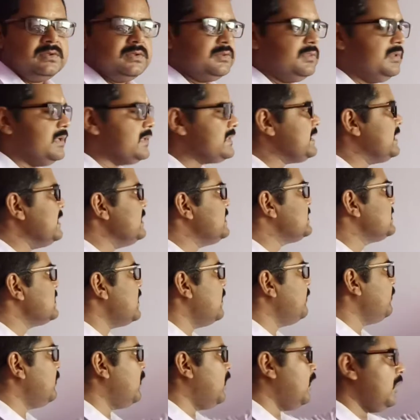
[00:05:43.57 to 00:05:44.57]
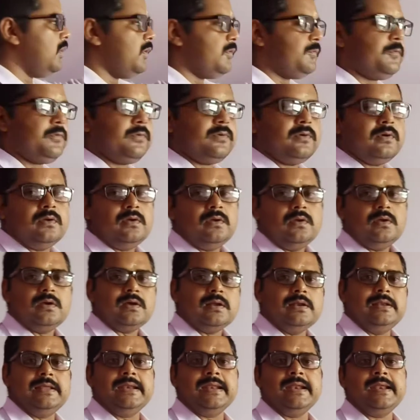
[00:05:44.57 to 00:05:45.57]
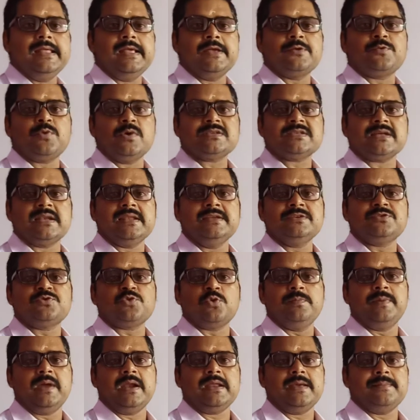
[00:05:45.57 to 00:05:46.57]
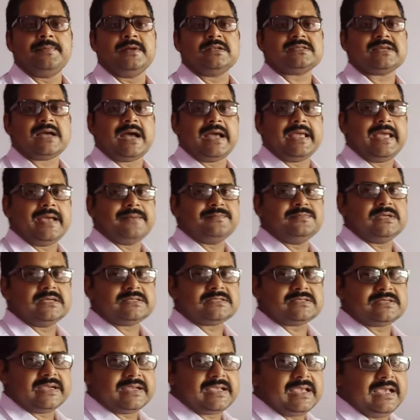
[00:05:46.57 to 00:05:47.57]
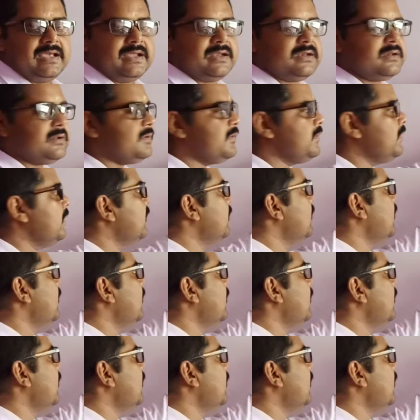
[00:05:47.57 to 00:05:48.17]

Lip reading: The system of linear equation in two variables I have just taken,